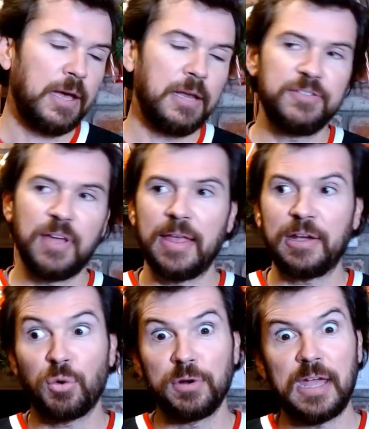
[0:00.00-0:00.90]
And it's not
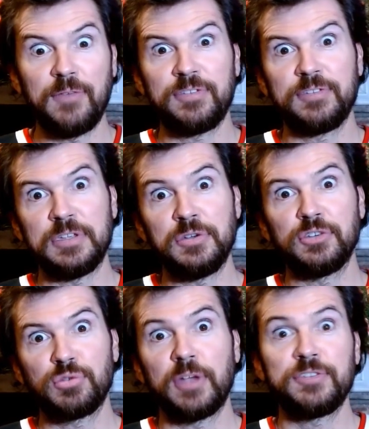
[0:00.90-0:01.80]
like Corey Davis you
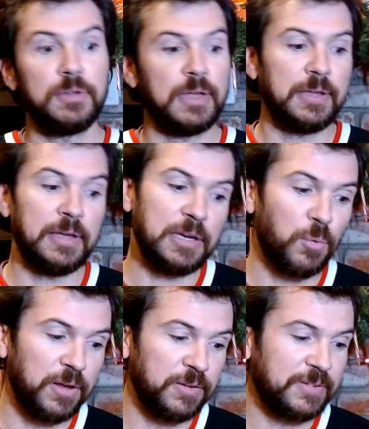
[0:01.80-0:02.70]
can trust
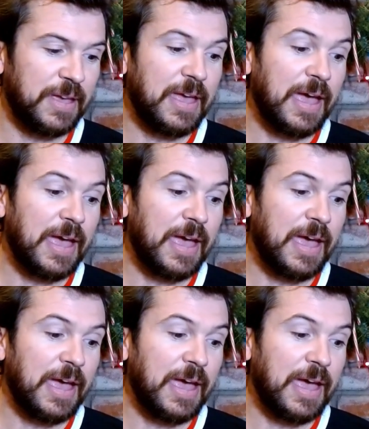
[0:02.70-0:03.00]
anyways.